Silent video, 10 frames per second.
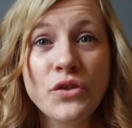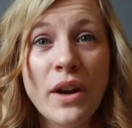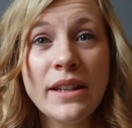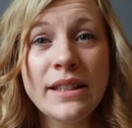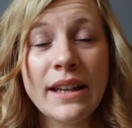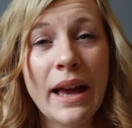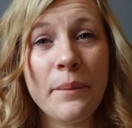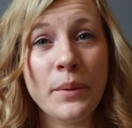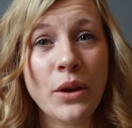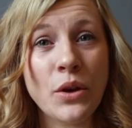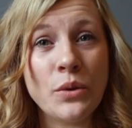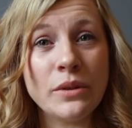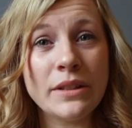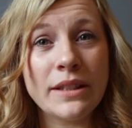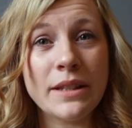dress can be
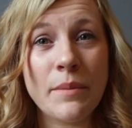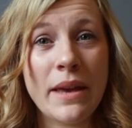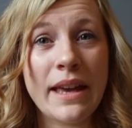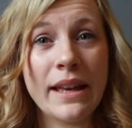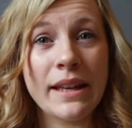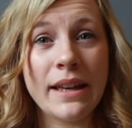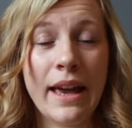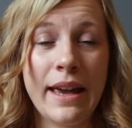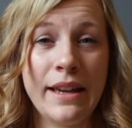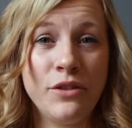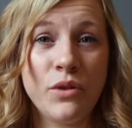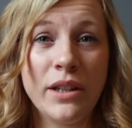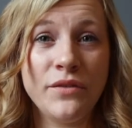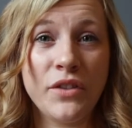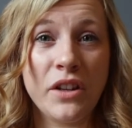used to make a
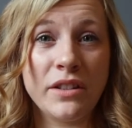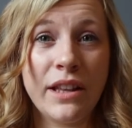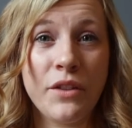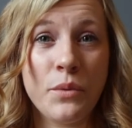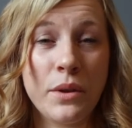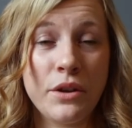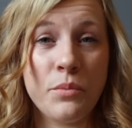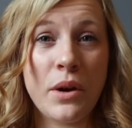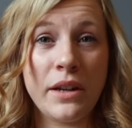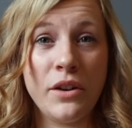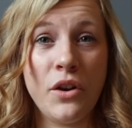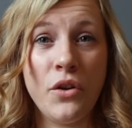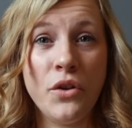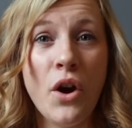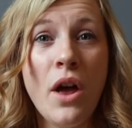dress for yourself whether you're pregnant or
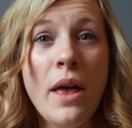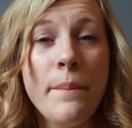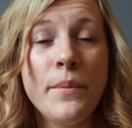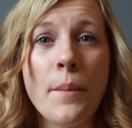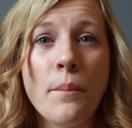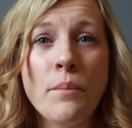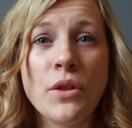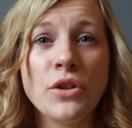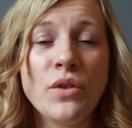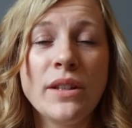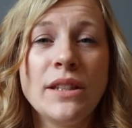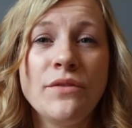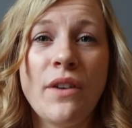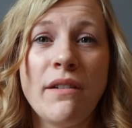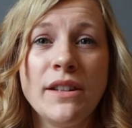not, but the dress is
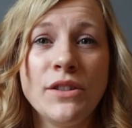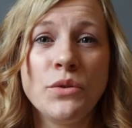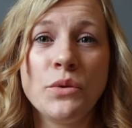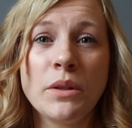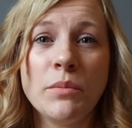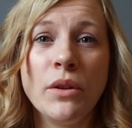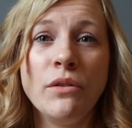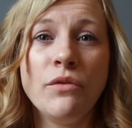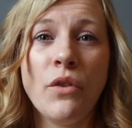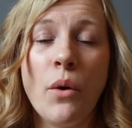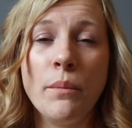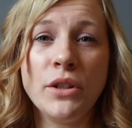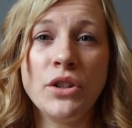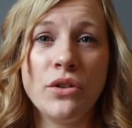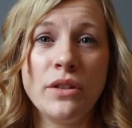very suitable for
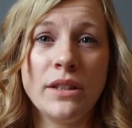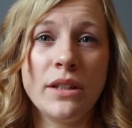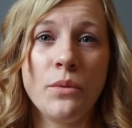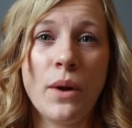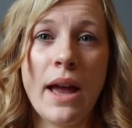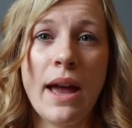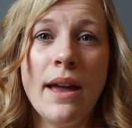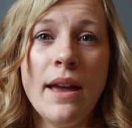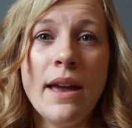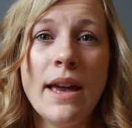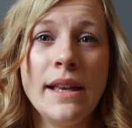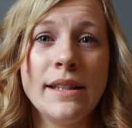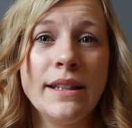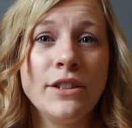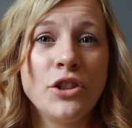maternity wear.
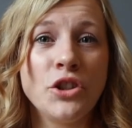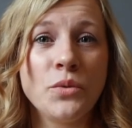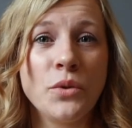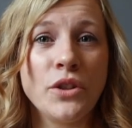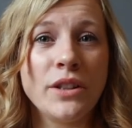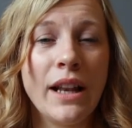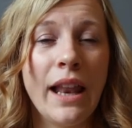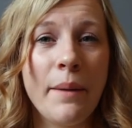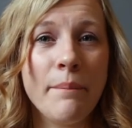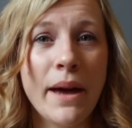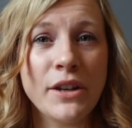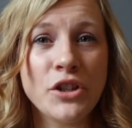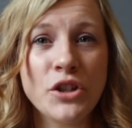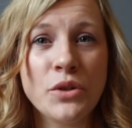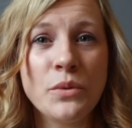It's literally just one of those little like
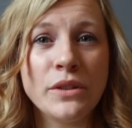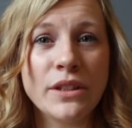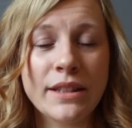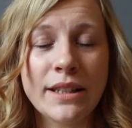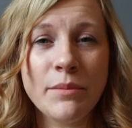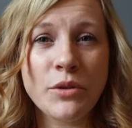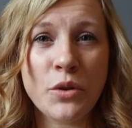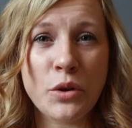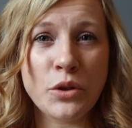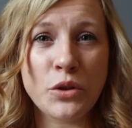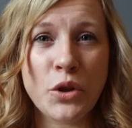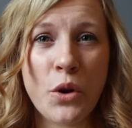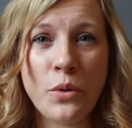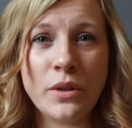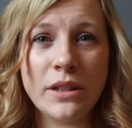bandeau ones that slips across the
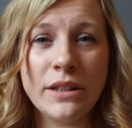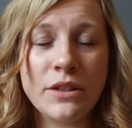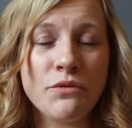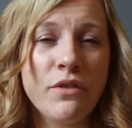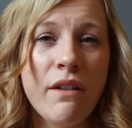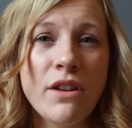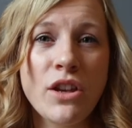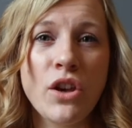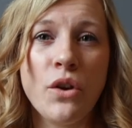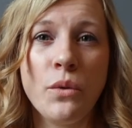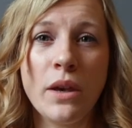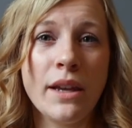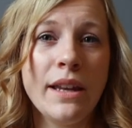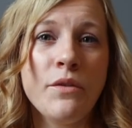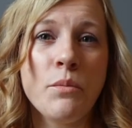shoulders, very cute. You
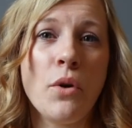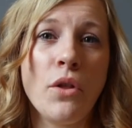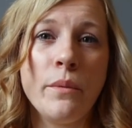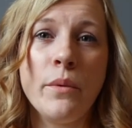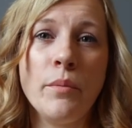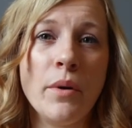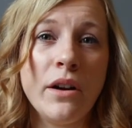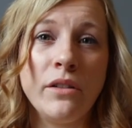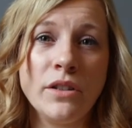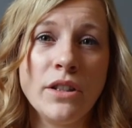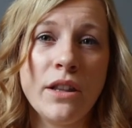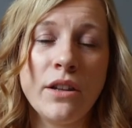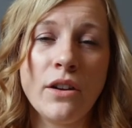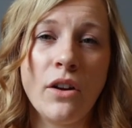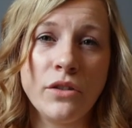can even put them up onto
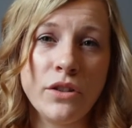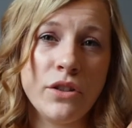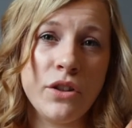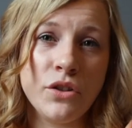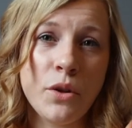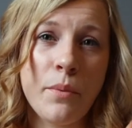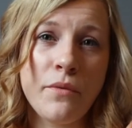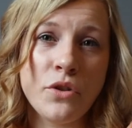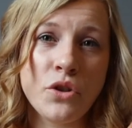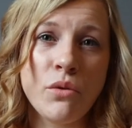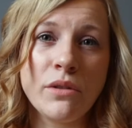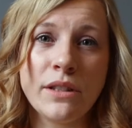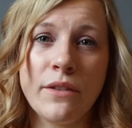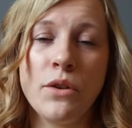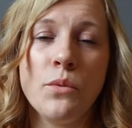the top of your
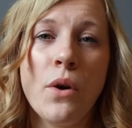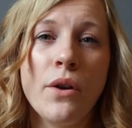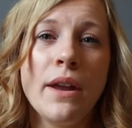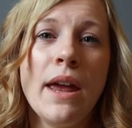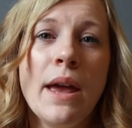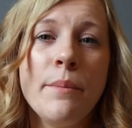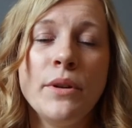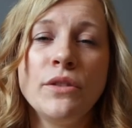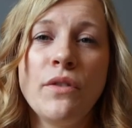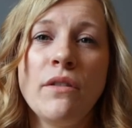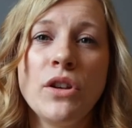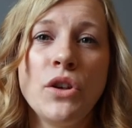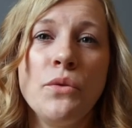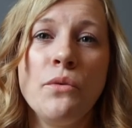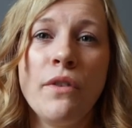shoulders if you want, but it's very
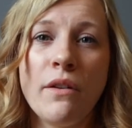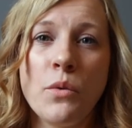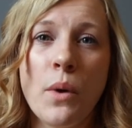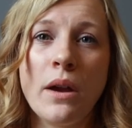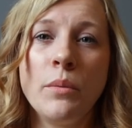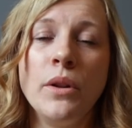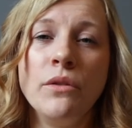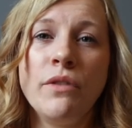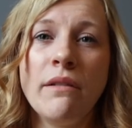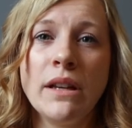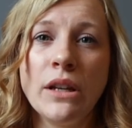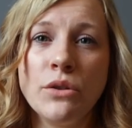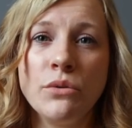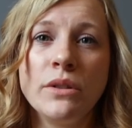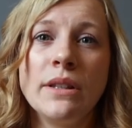cute, very wearable, very
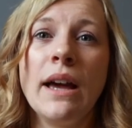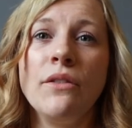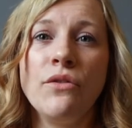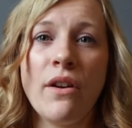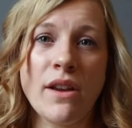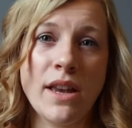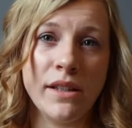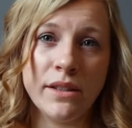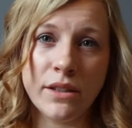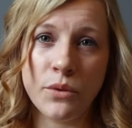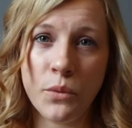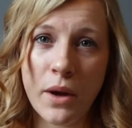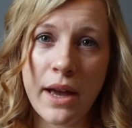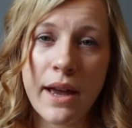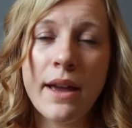loose and very easy to
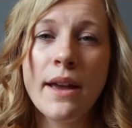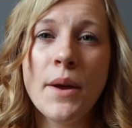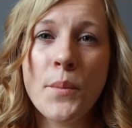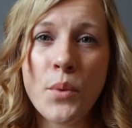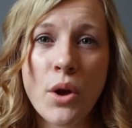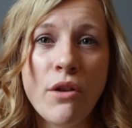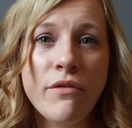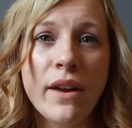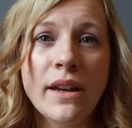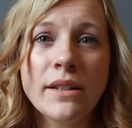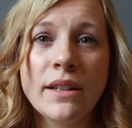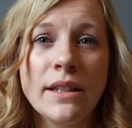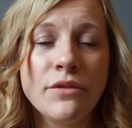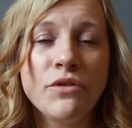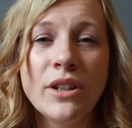wear. Perfect,
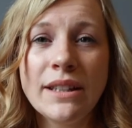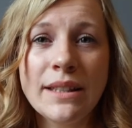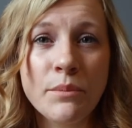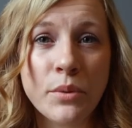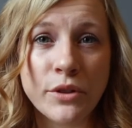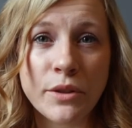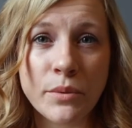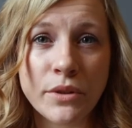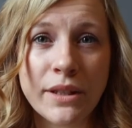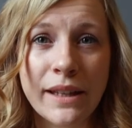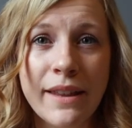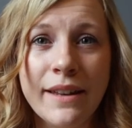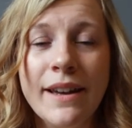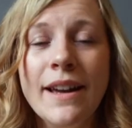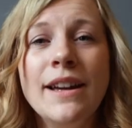it's really simple to put
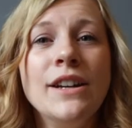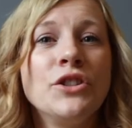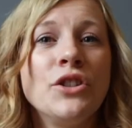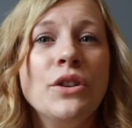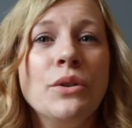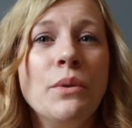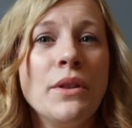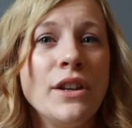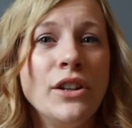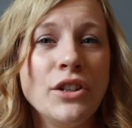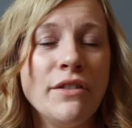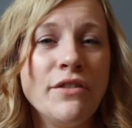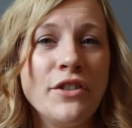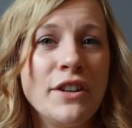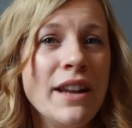together. So whether you're looking
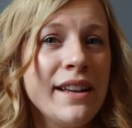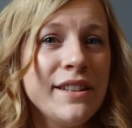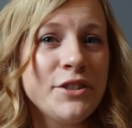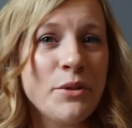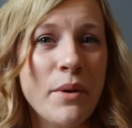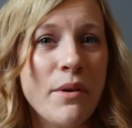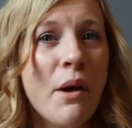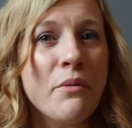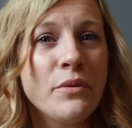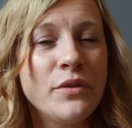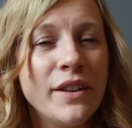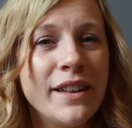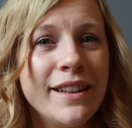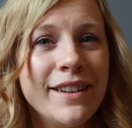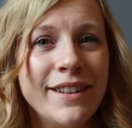for a nice summer
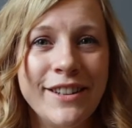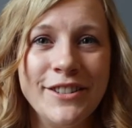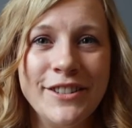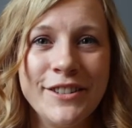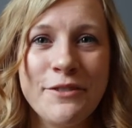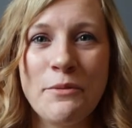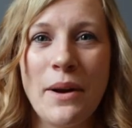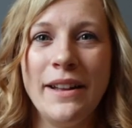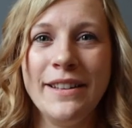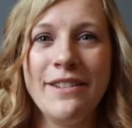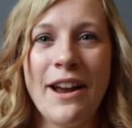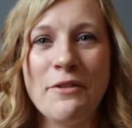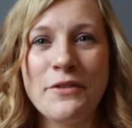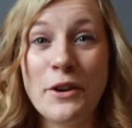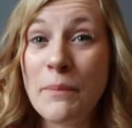outfit, you know, while you're
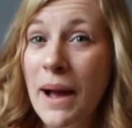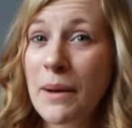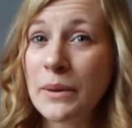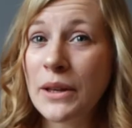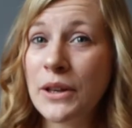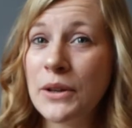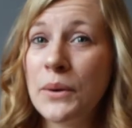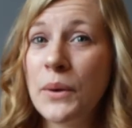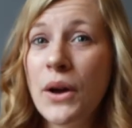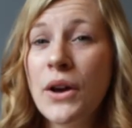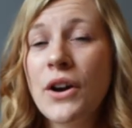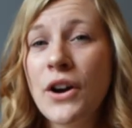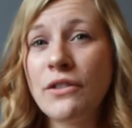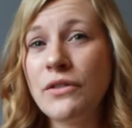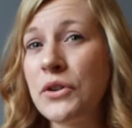out for a barbecue,
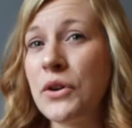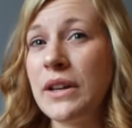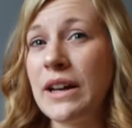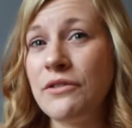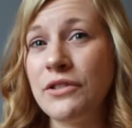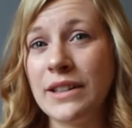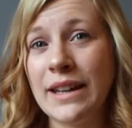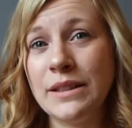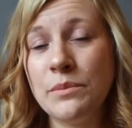or if you're going out for a nice